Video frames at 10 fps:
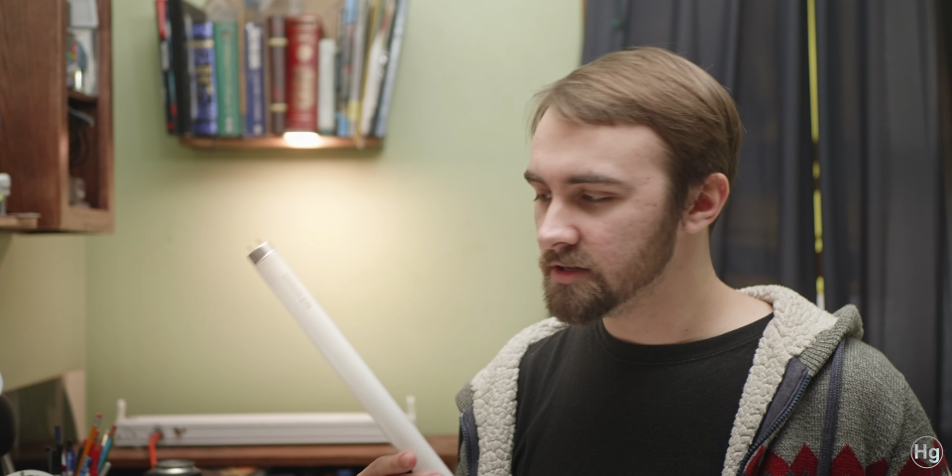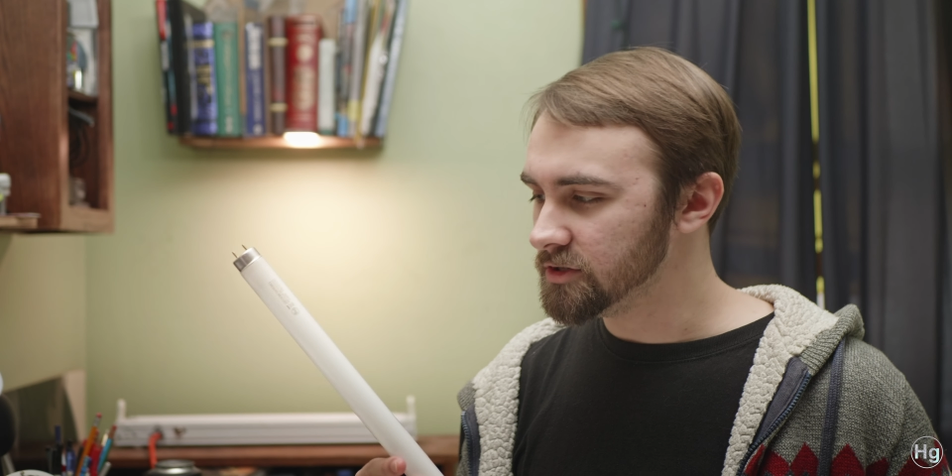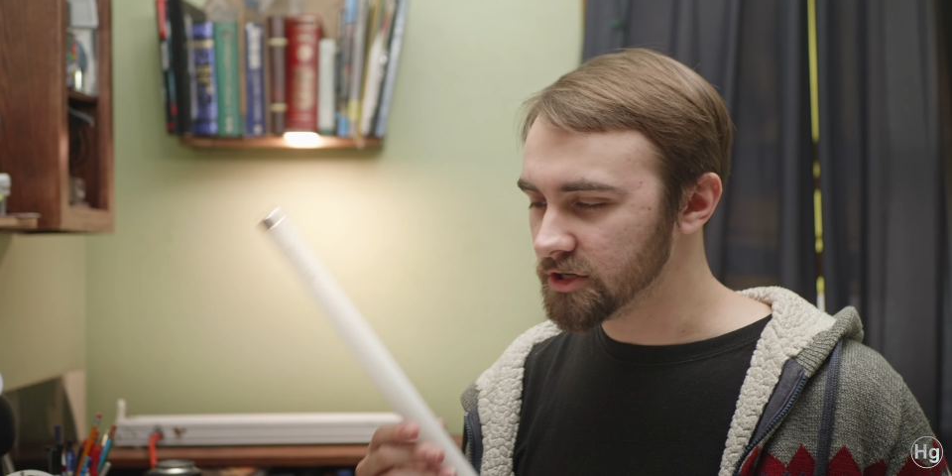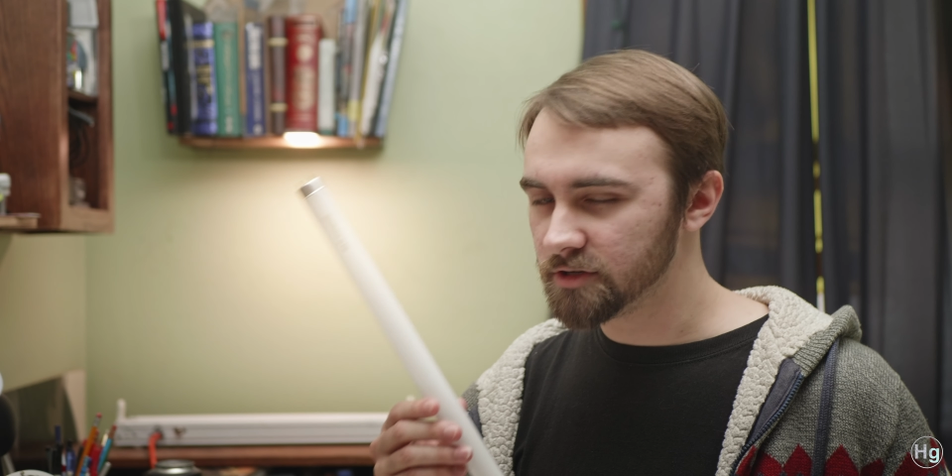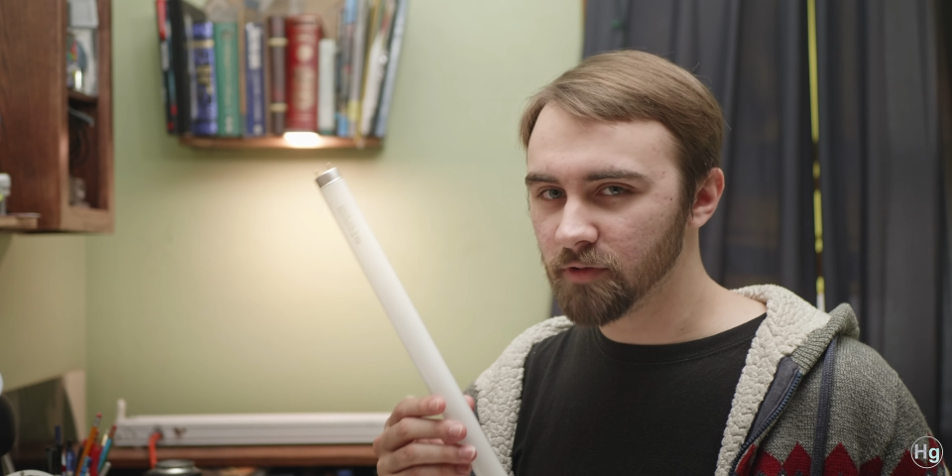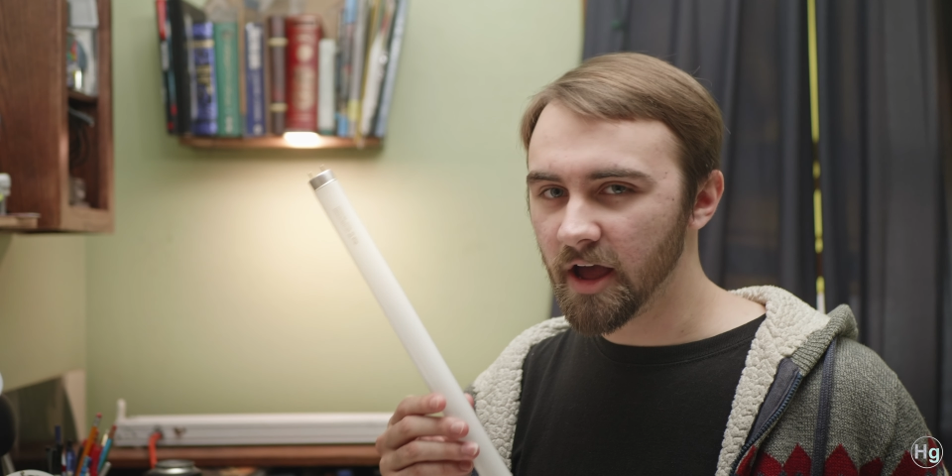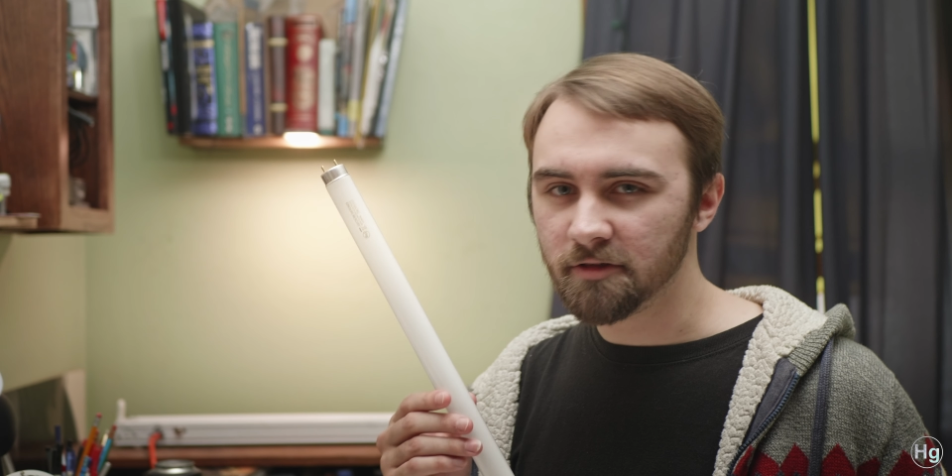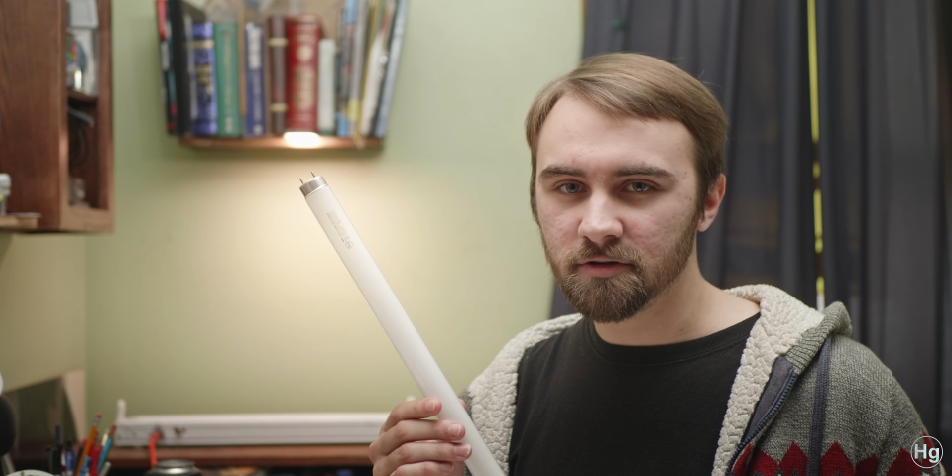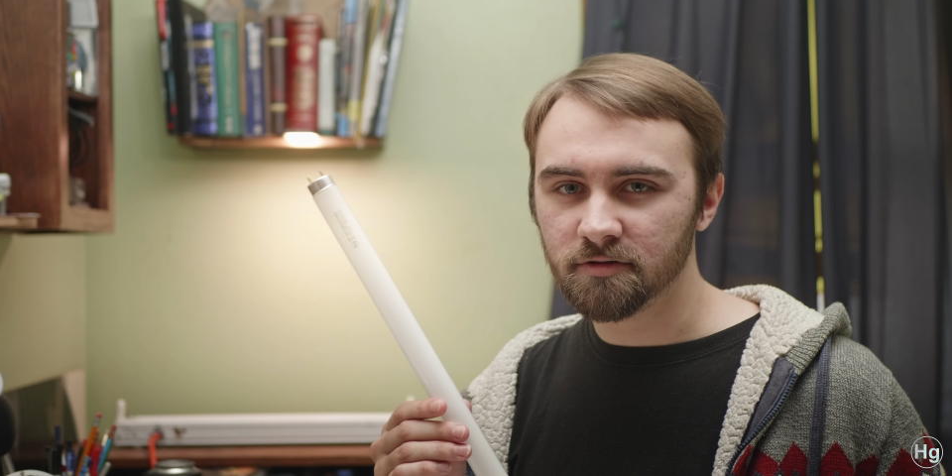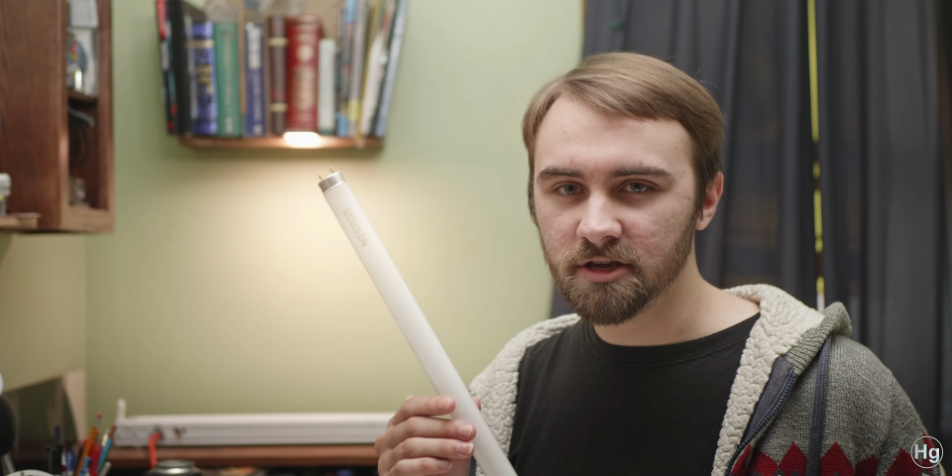just
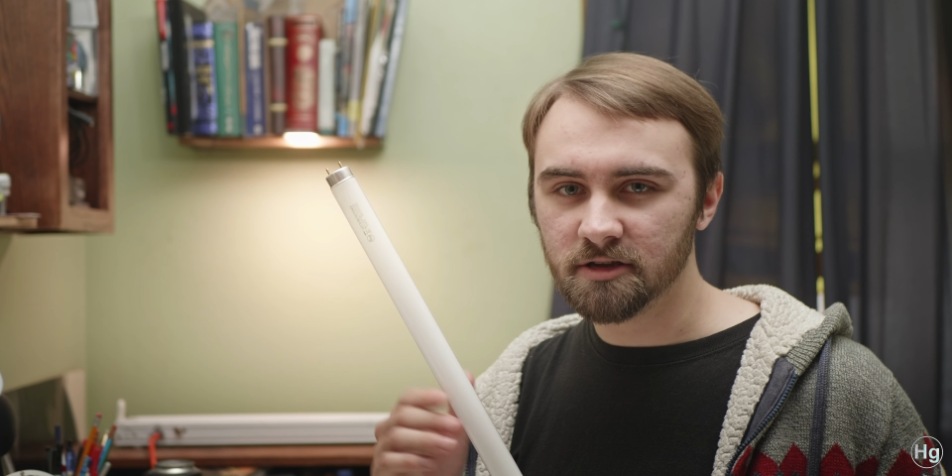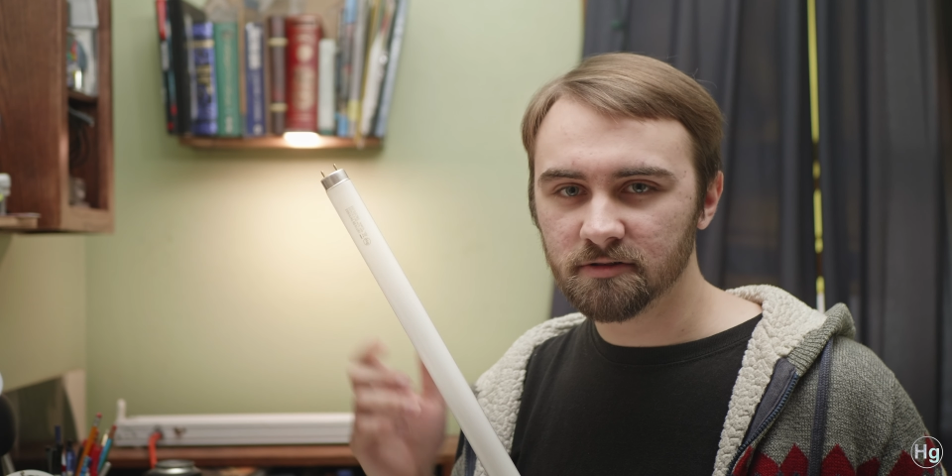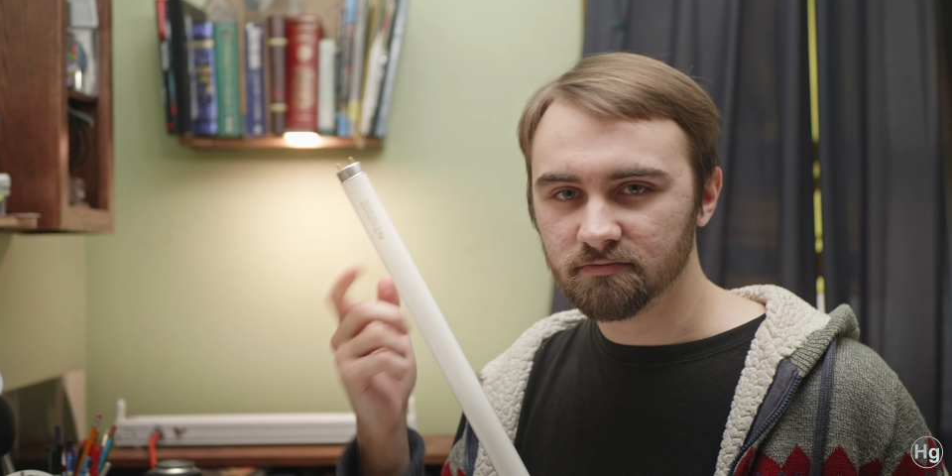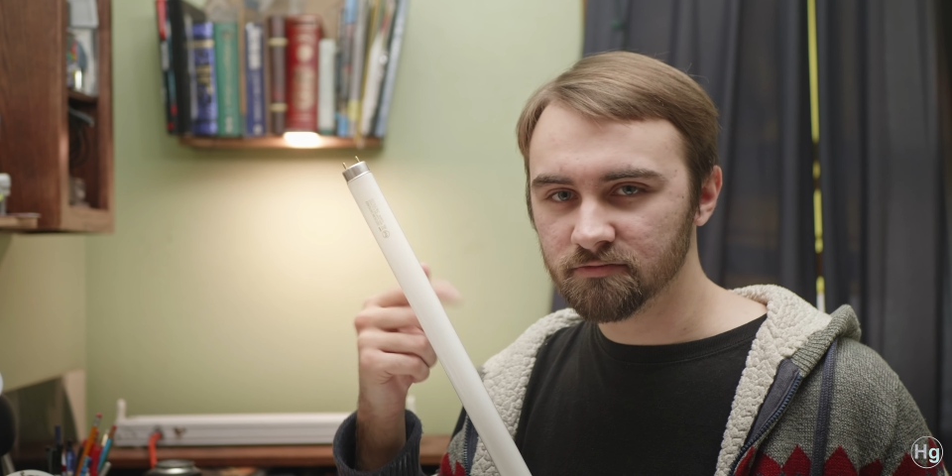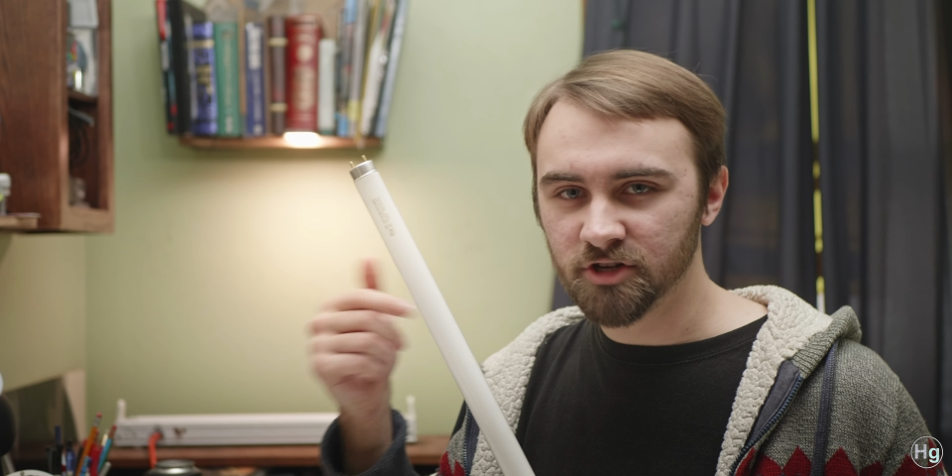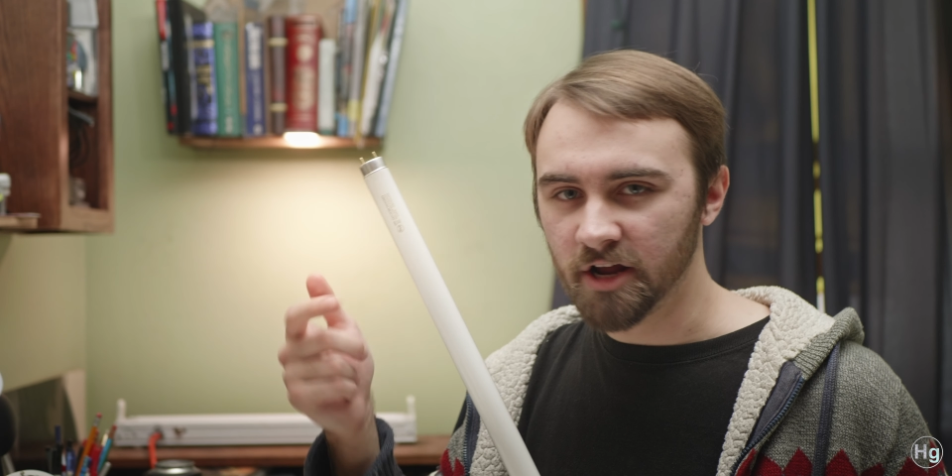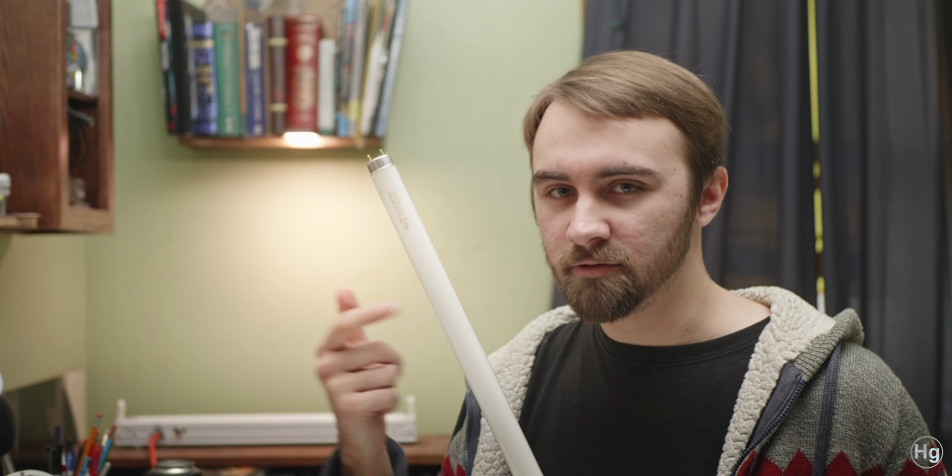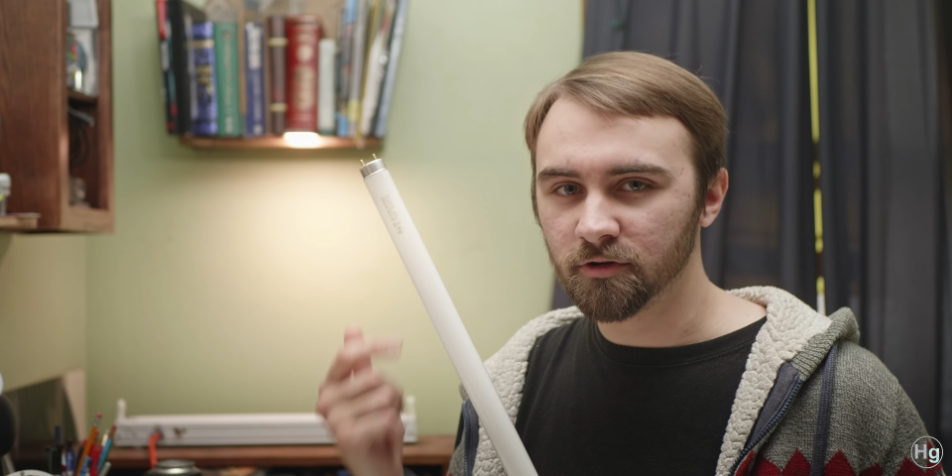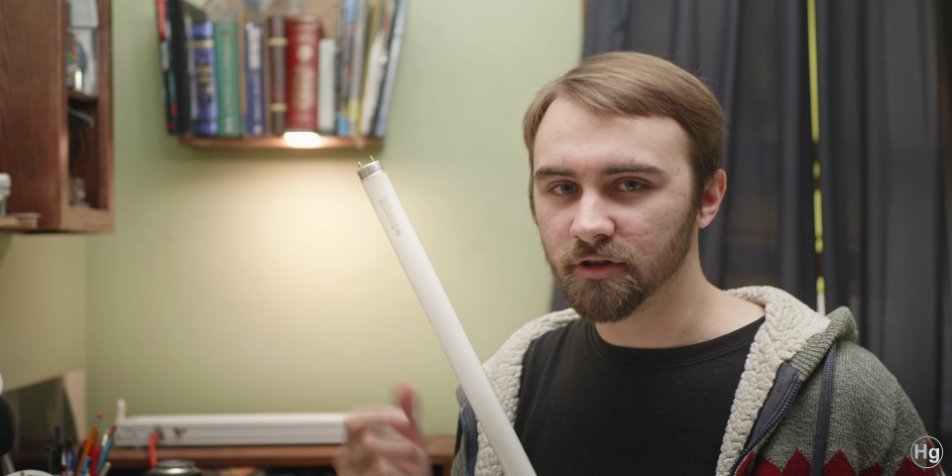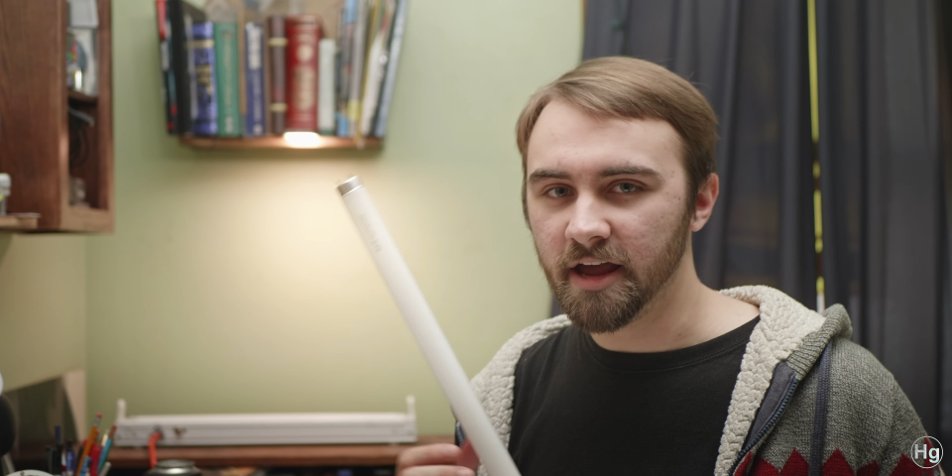rather the general